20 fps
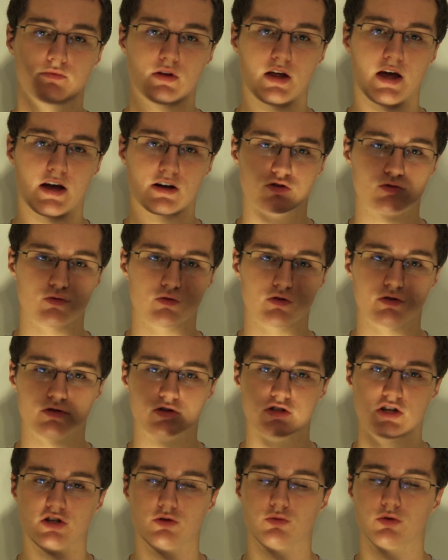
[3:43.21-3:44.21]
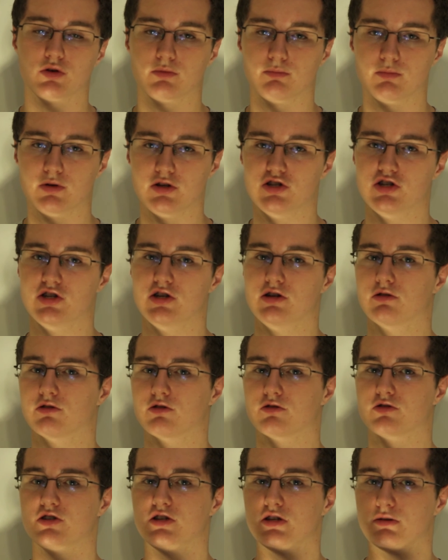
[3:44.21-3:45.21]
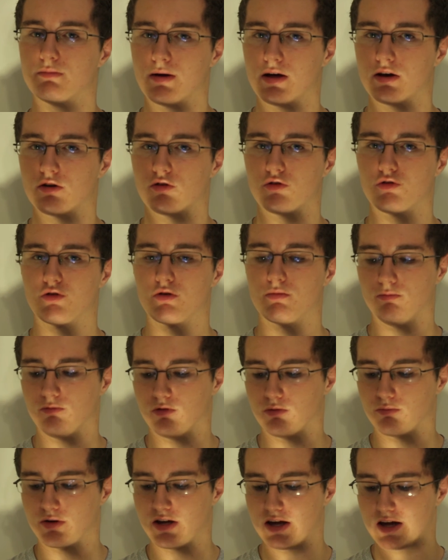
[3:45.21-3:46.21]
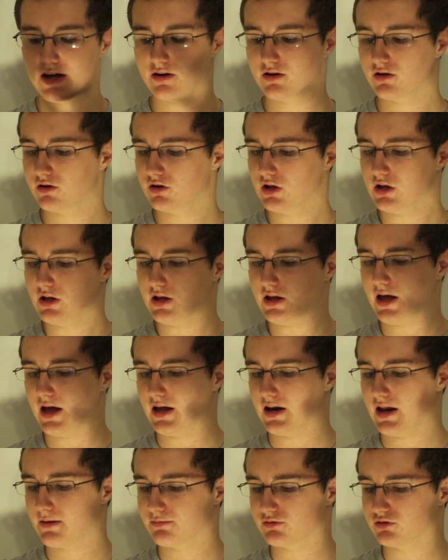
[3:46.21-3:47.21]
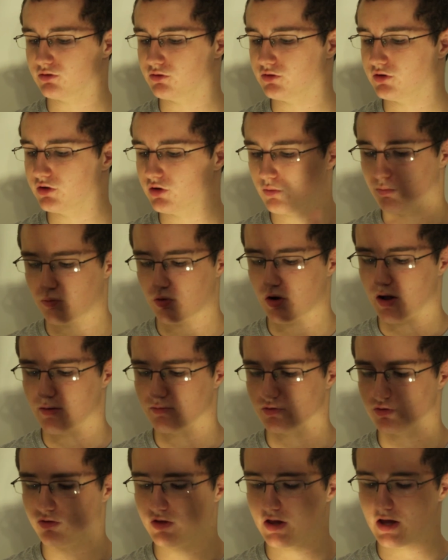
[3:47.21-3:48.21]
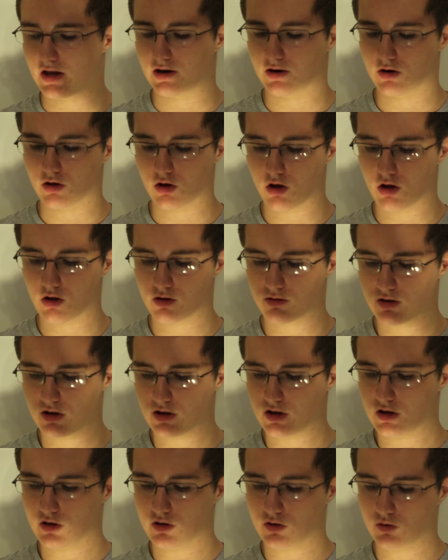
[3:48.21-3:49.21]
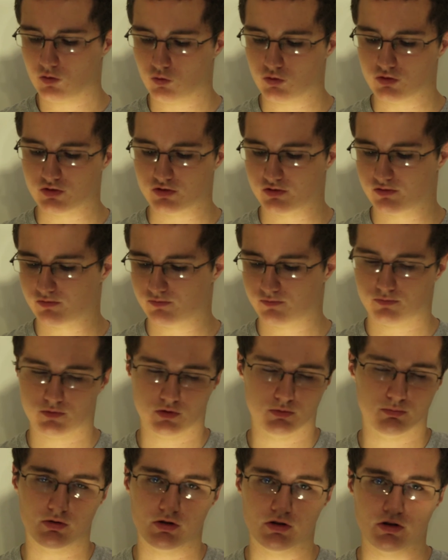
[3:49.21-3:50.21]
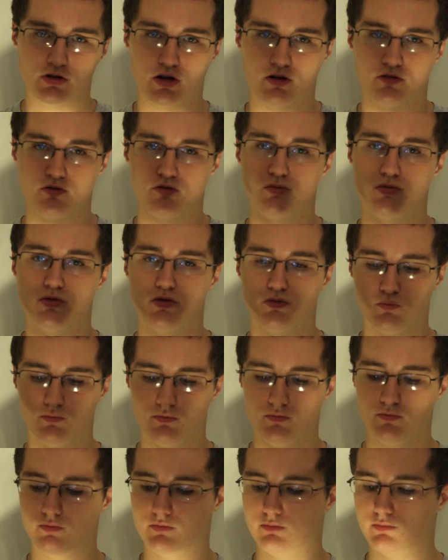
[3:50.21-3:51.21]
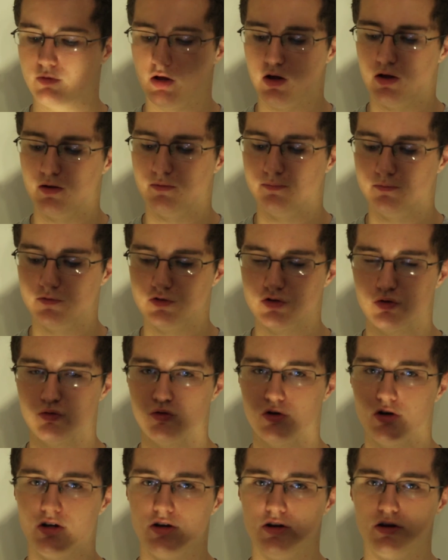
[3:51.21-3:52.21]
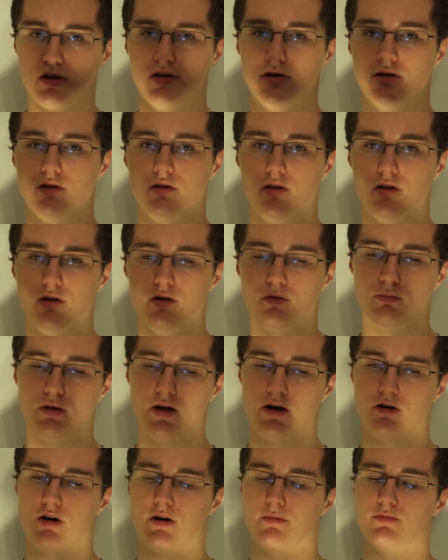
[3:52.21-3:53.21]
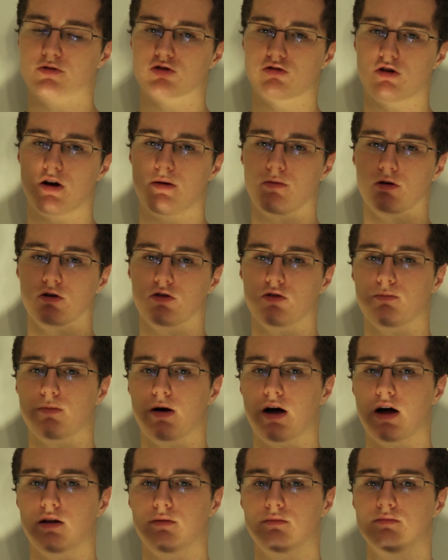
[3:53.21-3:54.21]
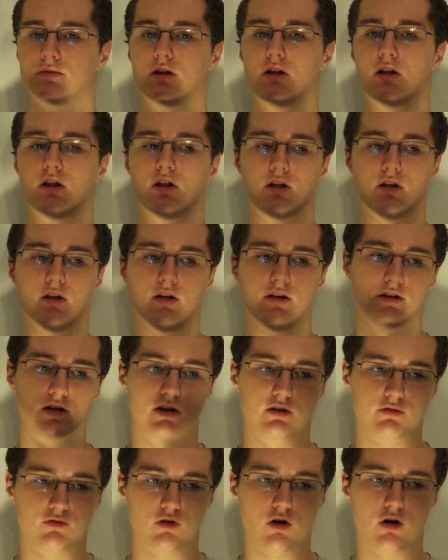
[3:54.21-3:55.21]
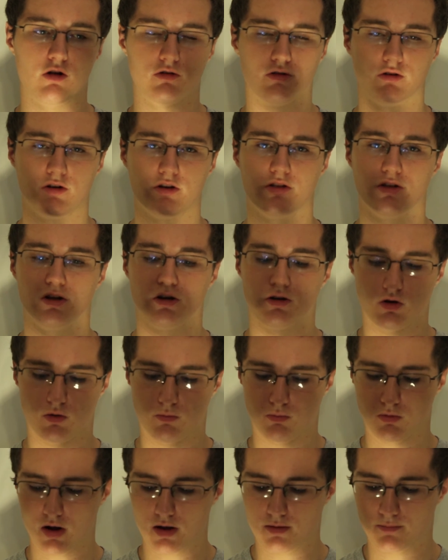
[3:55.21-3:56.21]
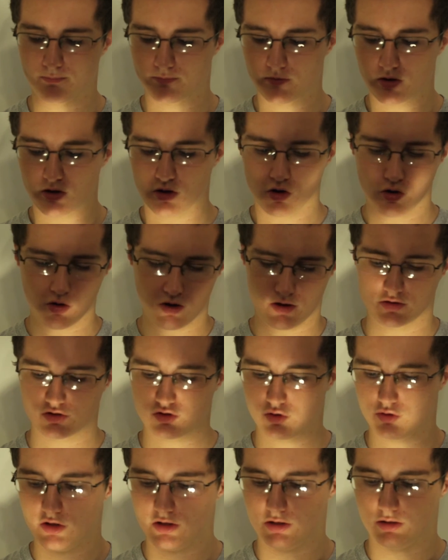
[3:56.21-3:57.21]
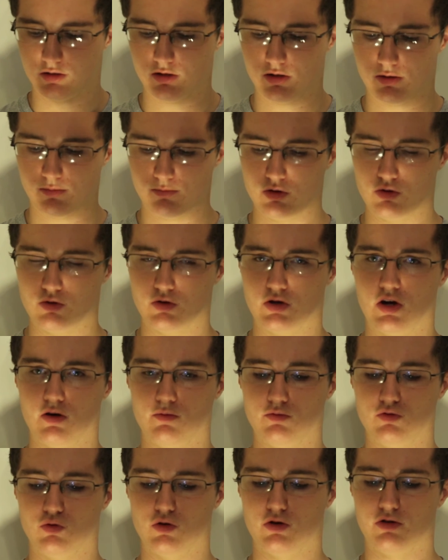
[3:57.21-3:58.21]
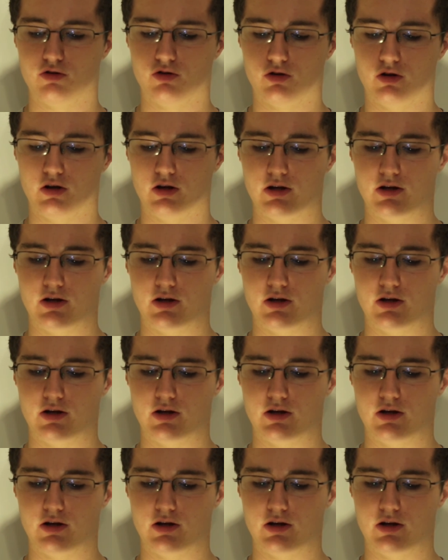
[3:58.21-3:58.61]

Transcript: actual genuine BGE13 battery grip from Canon. Had absolutely no problems with that at all. Was completely comfortable screwing it in, the Black Rapid strap onto the bottom. Didn't fall or anything, no problem. Okay, so then it comes with